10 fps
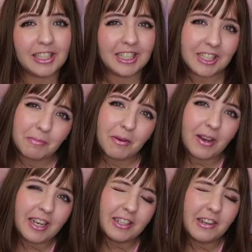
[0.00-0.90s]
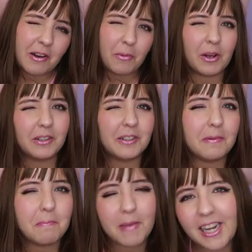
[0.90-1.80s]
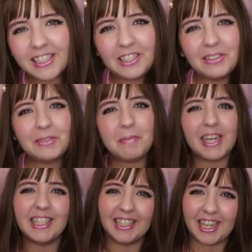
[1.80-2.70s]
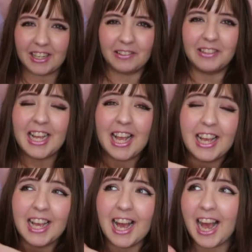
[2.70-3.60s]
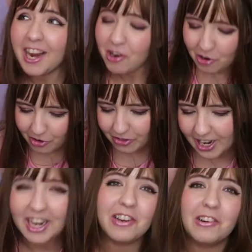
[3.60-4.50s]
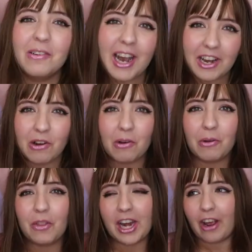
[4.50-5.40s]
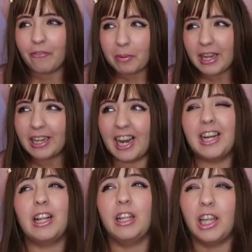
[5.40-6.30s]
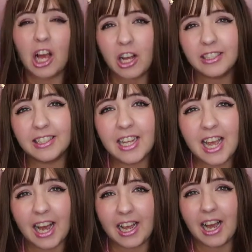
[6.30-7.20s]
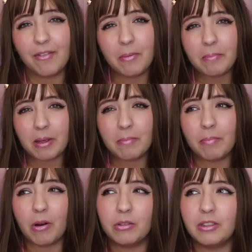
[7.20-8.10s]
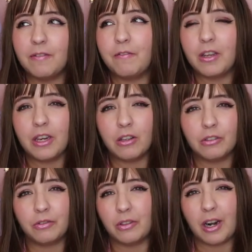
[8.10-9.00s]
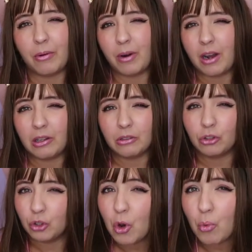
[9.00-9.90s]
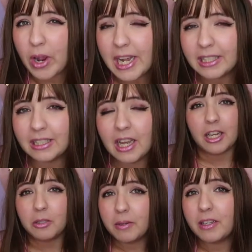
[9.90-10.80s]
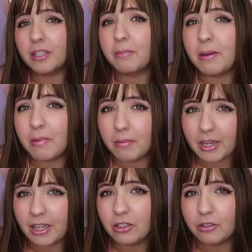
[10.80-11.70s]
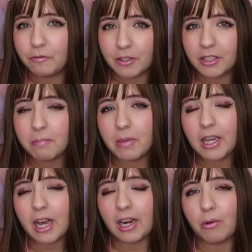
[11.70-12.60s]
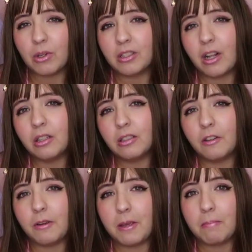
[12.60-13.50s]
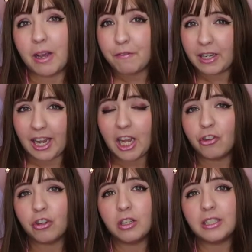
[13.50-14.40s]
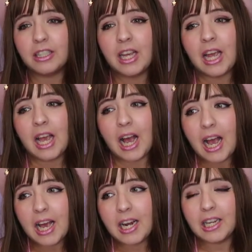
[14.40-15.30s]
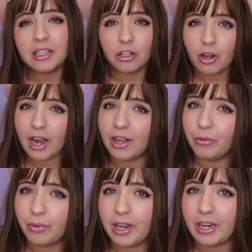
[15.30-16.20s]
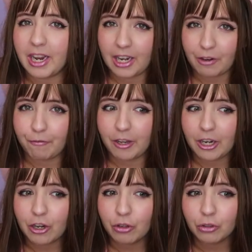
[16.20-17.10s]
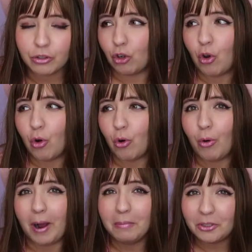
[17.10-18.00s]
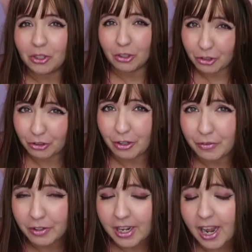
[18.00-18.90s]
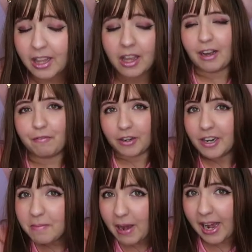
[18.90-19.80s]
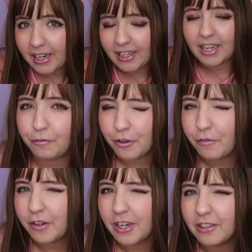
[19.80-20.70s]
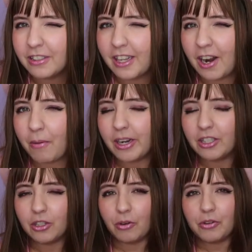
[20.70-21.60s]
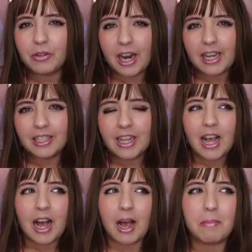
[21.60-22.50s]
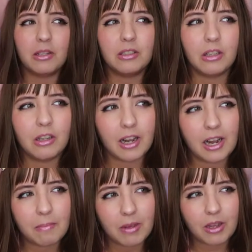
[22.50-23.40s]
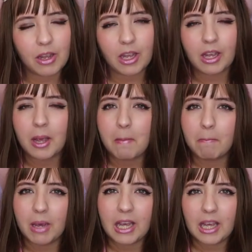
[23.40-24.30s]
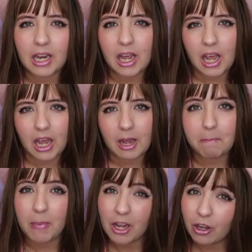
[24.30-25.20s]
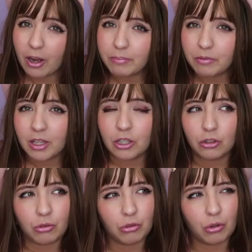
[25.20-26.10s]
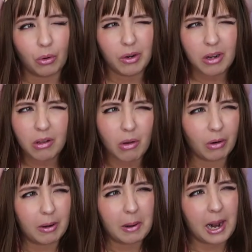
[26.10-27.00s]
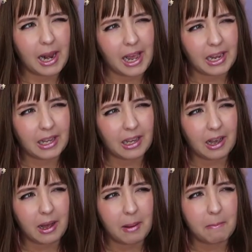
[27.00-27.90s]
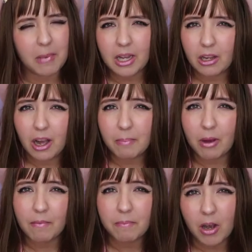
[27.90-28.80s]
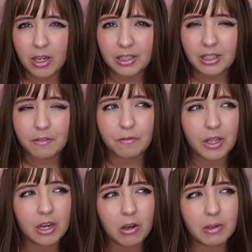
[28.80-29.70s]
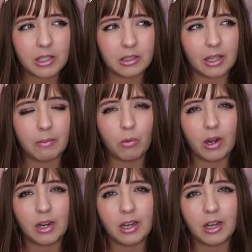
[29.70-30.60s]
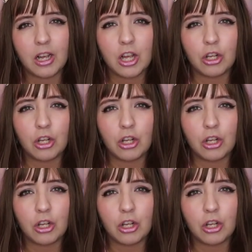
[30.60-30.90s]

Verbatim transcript: this is Miwako, welcome back to my channel. I know, I know, I know that I've been kind of lost. I haven't been posting videos for around two weeks. It's because my mom came to visit me and I was also in my vacations and I did not have ready any videos so I'm so sorry for that. I'm finally back. Few videos that I want to show you guys. I'm also gonna be making a makeup tutorial or like a makeup unboxing video because I wanna